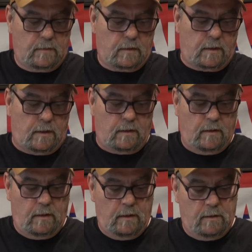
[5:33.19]
Okay,
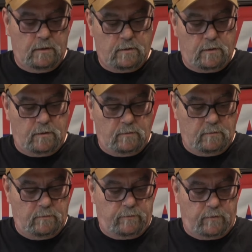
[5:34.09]
2,
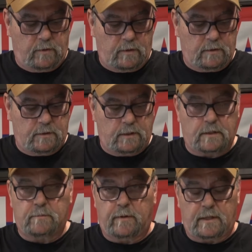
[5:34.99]
4,
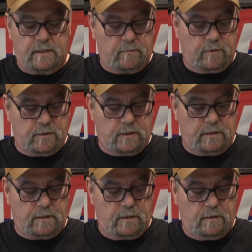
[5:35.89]
6 plastic
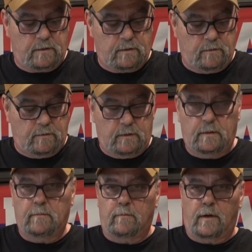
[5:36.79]
bushings, 2
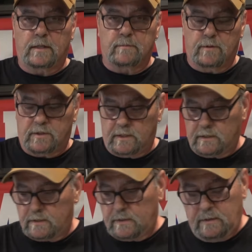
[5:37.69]
brass bushings.